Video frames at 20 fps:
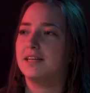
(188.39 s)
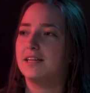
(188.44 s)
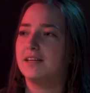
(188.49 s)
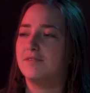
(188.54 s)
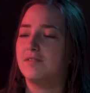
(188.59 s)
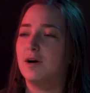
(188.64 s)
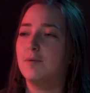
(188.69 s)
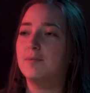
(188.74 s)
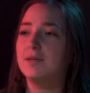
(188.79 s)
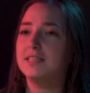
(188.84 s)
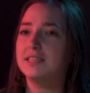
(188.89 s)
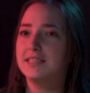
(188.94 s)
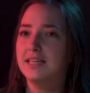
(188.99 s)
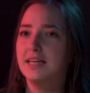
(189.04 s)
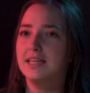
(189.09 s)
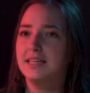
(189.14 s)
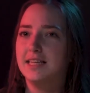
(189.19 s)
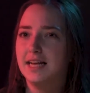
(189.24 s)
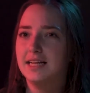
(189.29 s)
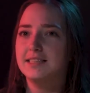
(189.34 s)
if I'm gonna
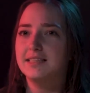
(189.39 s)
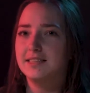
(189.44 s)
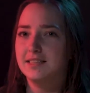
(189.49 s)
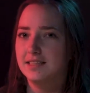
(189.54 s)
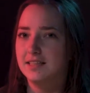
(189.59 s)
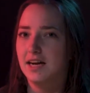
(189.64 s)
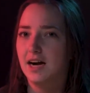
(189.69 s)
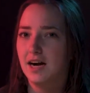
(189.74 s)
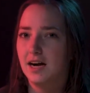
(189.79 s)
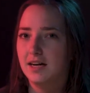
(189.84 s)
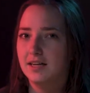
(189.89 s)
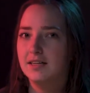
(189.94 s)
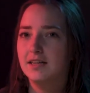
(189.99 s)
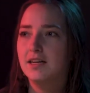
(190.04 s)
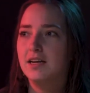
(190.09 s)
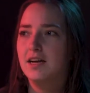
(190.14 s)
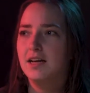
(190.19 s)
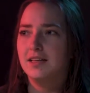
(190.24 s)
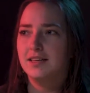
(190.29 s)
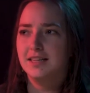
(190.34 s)
say yes to God,
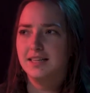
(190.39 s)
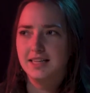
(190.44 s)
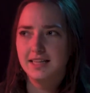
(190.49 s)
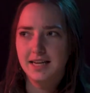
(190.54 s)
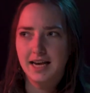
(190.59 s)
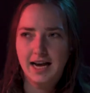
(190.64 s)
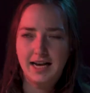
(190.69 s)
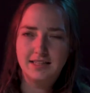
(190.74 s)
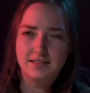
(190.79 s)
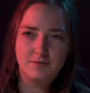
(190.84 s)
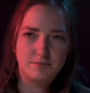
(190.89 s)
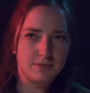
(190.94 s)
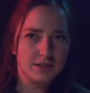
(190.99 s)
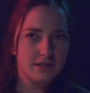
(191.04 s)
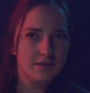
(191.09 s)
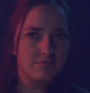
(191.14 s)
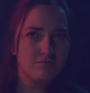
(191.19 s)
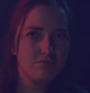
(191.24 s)
then He has me.